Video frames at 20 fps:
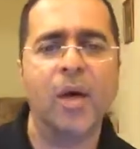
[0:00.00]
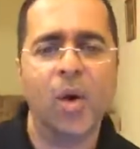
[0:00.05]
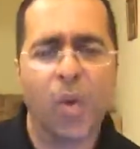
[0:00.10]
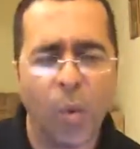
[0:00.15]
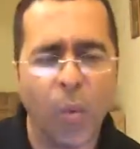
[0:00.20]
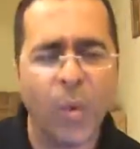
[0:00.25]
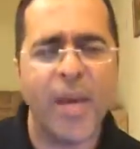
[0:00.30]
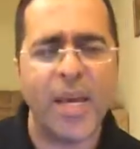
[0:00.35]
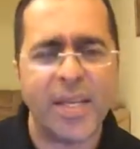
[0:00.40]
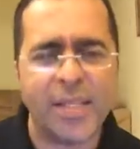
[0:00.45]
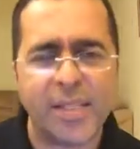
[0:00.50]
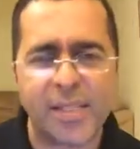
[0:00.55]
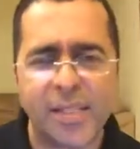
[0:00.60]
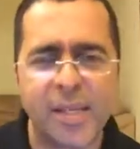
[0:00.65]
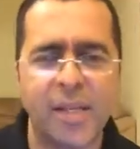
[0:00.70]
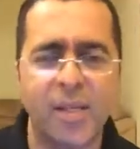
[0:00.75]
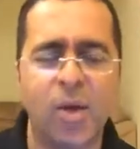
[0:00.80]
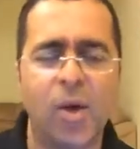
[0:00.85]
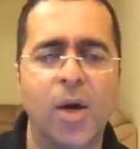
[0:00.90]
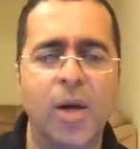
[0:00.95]
We
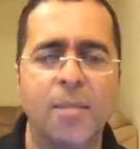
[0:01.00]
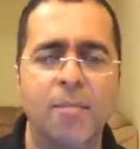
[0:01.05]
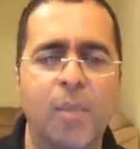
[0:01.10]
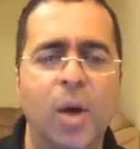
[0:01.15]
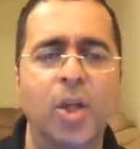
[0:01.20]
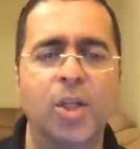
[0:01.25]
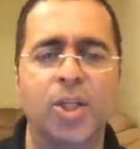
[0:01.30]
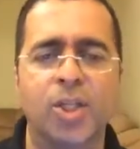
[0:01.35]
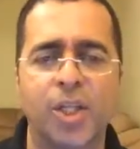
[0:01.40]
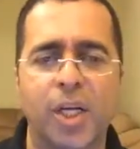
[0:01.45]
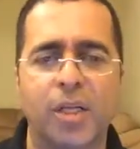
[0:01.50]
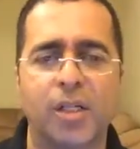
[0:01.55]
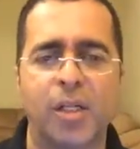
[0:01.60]
see you on bullshit